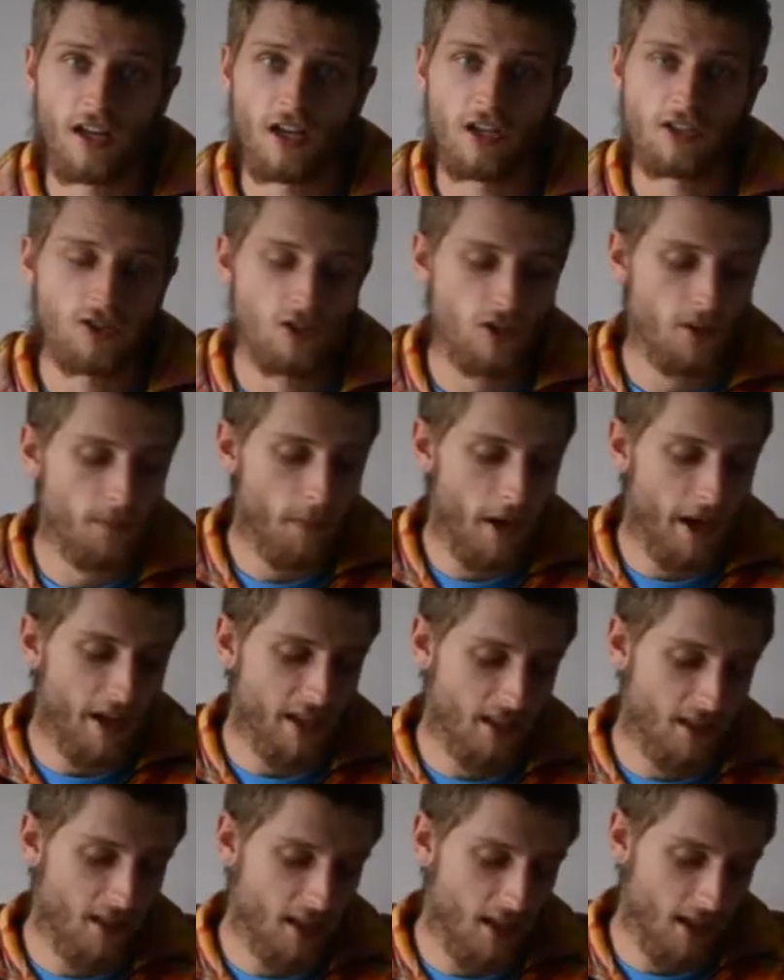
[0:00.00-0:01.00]
So you
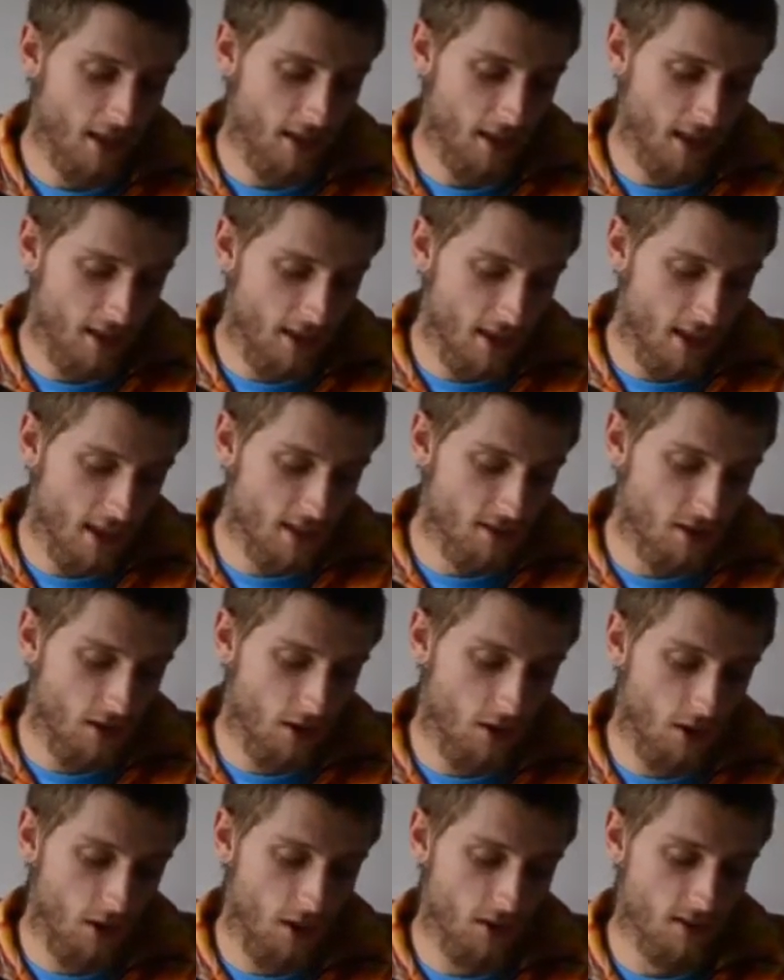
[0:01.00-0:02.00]
might think that these are
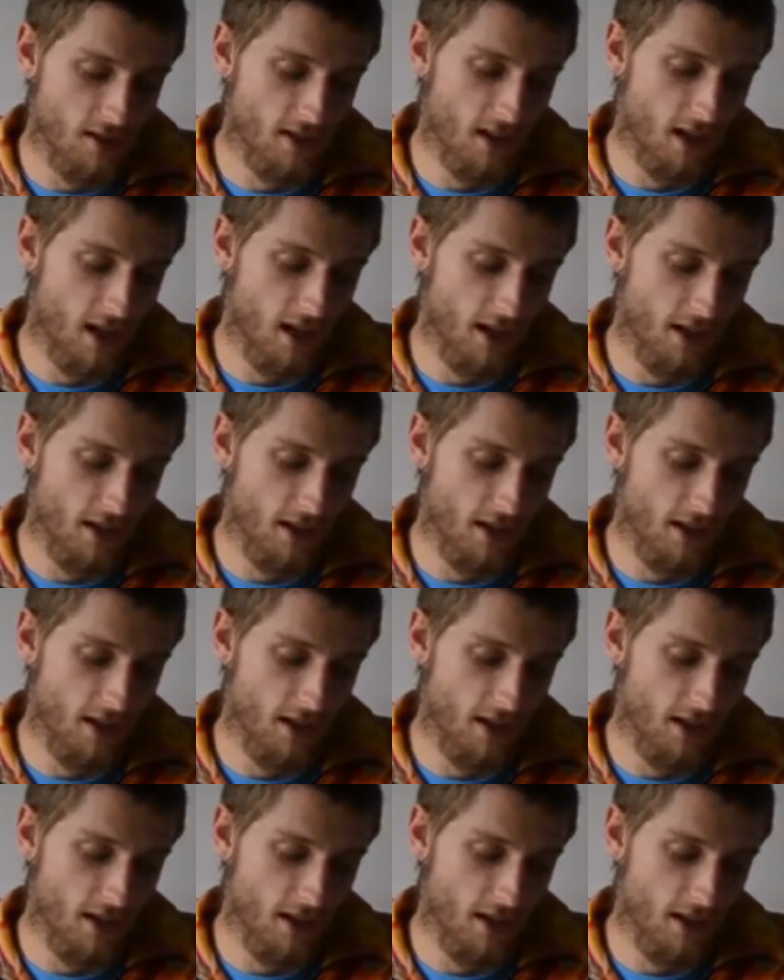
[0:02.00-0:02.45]
class 9.